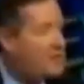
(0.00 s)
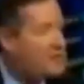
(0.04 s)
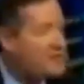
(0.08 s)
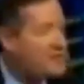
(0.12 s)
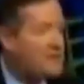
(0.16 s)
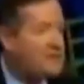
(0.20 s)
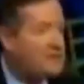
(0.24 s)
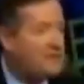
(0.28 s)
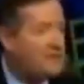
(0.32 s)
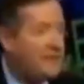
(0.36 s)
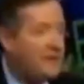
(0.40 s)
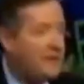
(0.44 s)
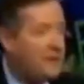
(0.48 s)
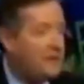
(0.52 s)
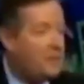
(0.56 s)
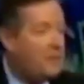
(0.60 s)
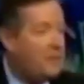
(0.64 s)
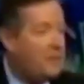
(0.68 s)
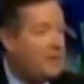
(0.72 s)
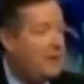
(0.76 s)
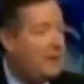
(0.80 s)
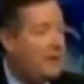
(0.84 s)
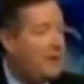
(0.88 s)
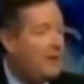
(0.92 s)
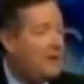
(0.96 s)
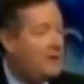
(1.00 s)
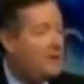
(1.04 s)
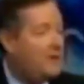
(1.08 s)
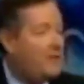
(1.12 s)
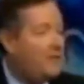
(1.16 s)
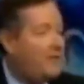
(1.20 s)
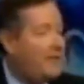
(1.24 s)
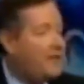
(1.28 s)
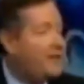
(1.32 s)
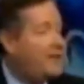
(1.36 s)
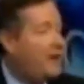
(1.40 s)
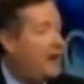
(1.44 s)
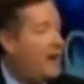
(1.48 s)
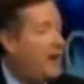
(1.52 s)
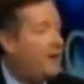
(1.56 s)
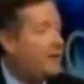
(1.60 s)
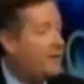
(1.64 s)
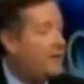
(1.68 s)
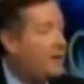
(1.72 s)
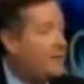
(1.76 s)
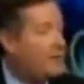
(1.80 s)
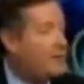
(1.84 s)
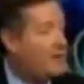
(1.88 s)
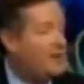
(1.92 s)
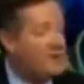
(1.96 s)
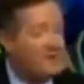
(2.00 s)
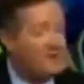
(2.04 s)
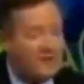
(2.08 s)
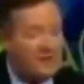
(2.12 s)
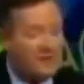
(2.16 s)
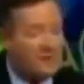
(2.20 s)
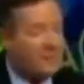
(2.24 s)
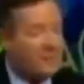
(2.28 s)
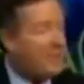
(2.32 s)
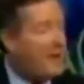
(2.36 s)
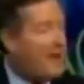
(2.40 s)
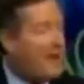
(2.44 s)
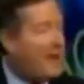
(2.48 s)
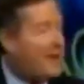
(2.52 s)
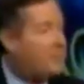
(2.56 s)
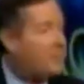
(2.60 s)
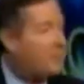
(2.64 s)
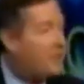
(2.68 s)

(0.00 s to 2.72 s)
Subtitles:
just feel they can't, that because there's a black